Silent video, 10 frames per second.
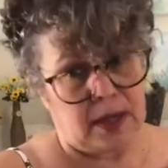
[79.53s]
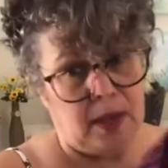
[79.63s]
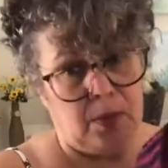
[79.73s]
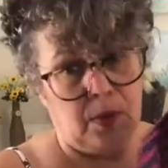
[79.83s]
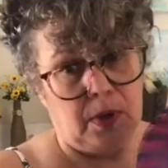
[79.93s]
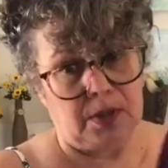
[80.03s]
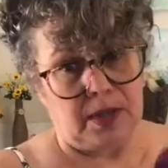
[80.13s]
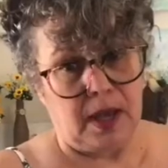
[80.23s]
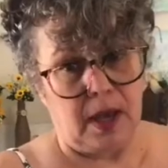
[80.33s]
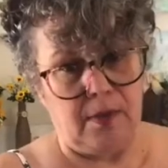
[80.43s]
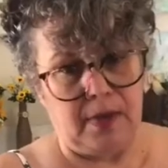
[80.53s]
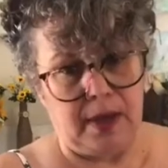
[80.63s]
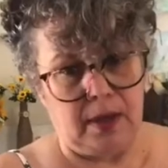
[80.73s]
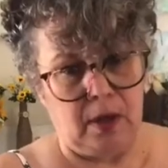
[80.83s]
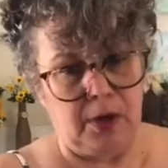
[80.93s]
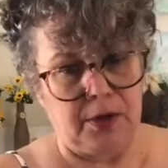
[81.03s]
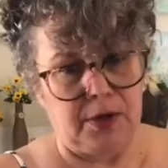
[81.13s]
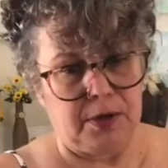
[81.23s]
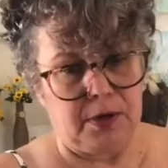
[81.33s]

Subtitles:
I want to have a longer